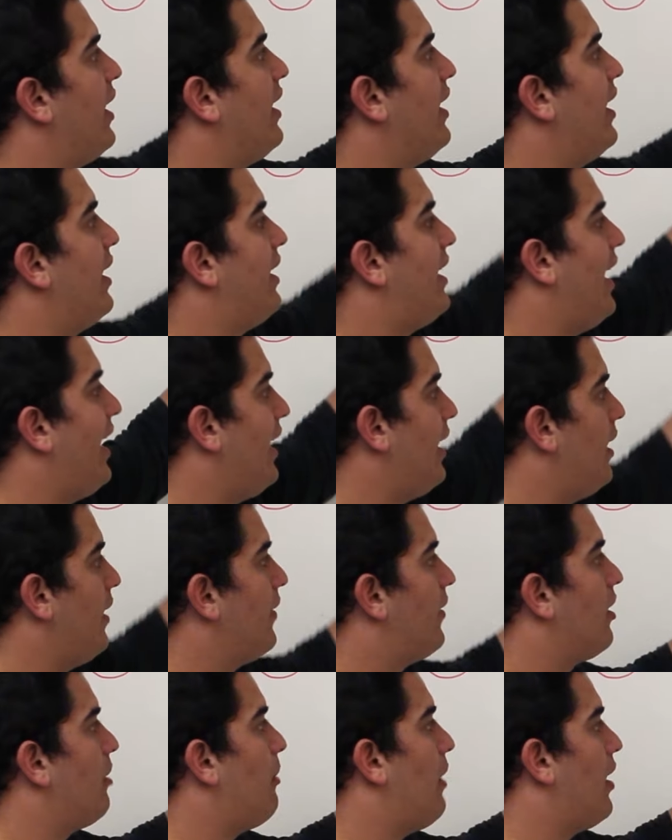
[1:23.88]
can get taken
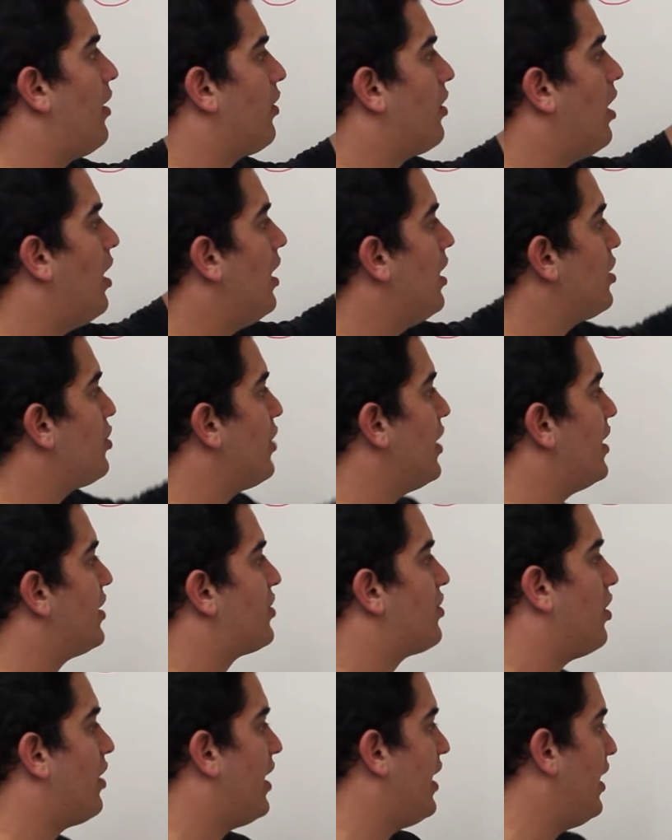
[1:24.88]
into the mitochondria
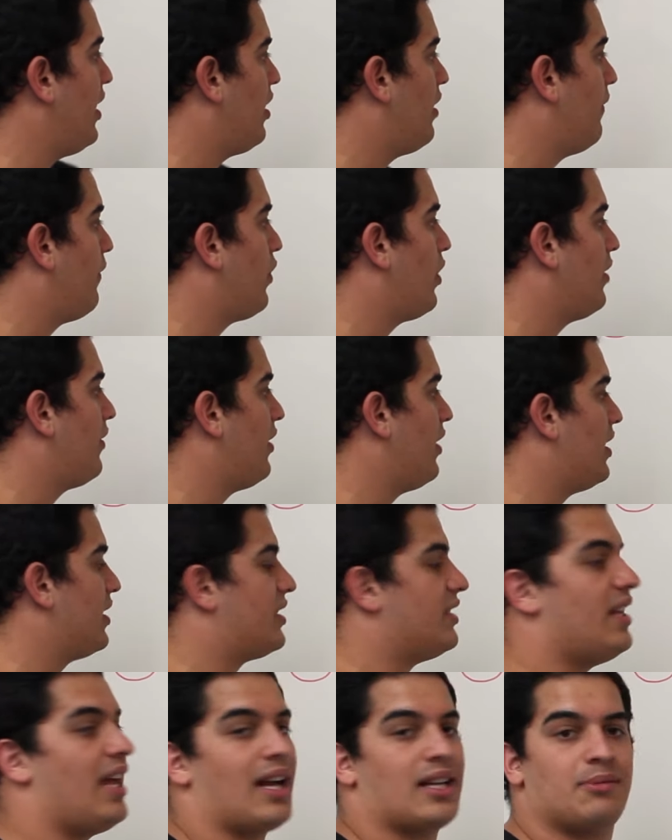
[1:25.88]
and start getting converted into
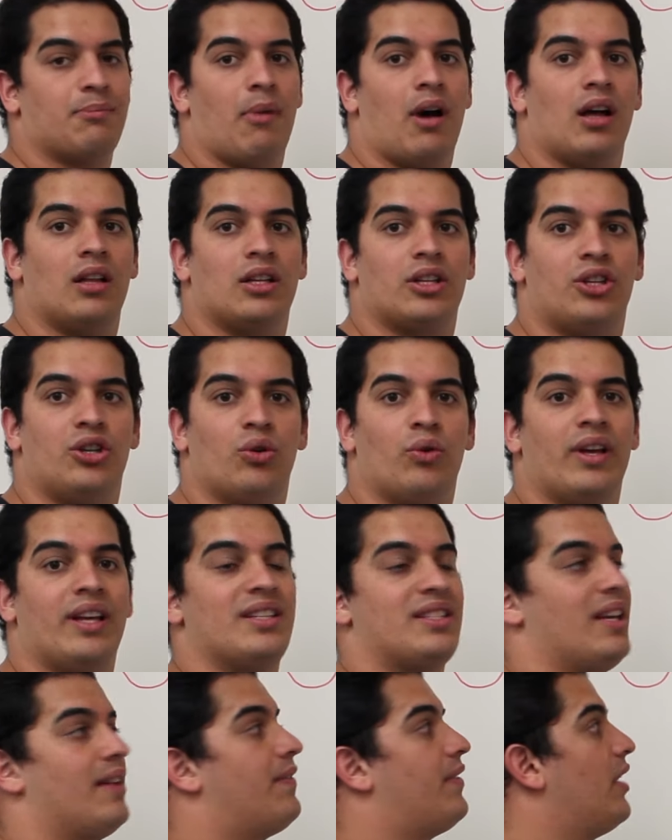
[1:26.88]
this next molecule
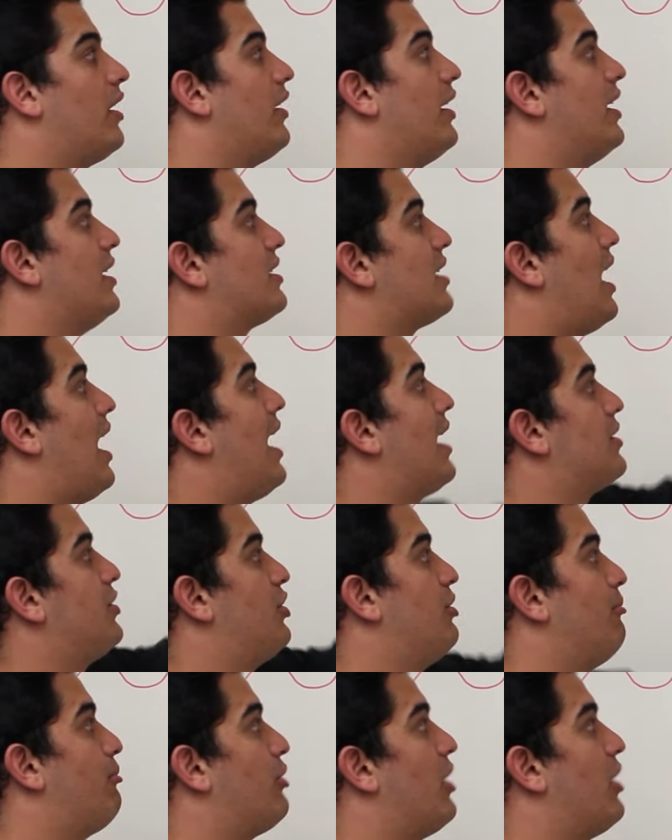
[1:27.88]
is if there is oxygen